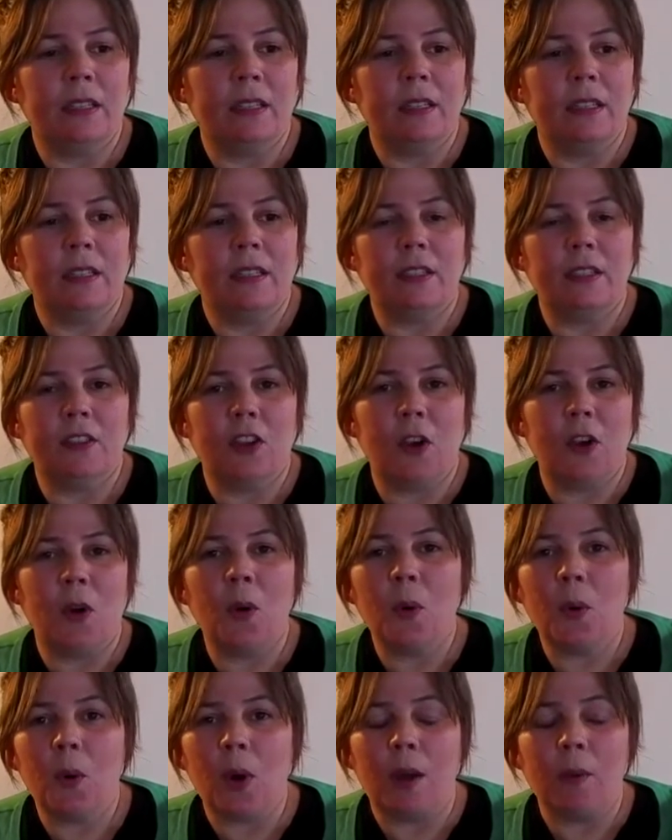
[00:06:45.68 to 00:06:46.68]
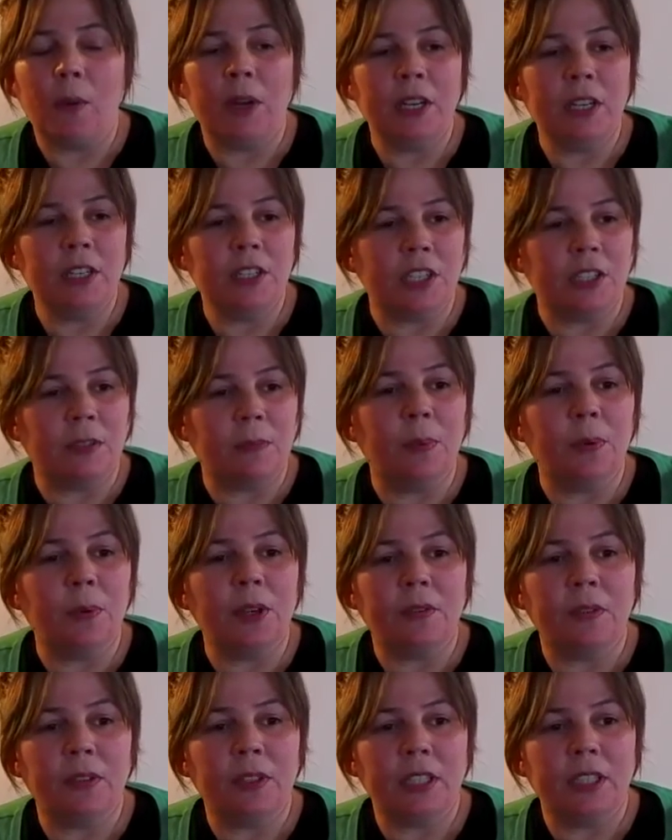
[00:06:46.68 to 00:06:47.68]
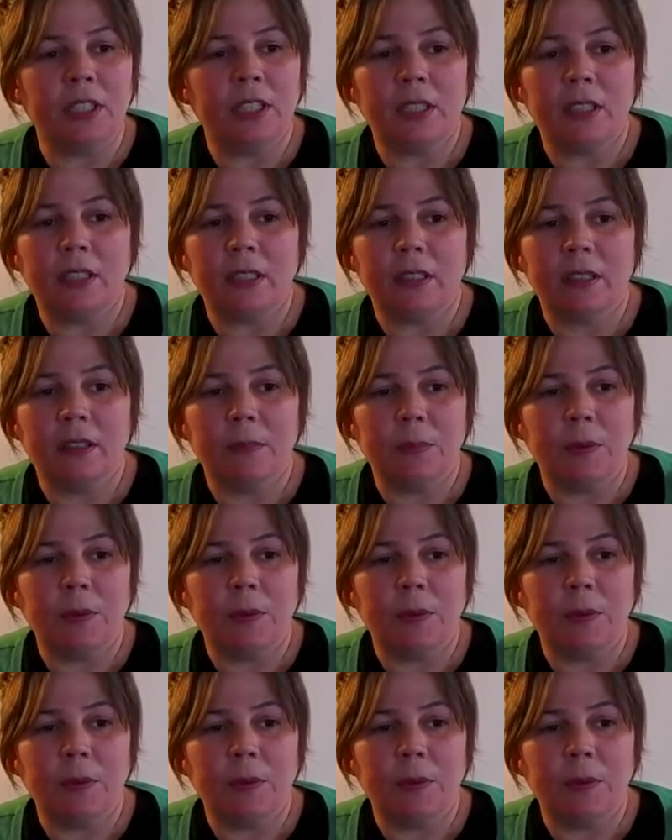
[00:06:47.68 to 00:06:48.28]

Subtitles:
So I want to just briefly,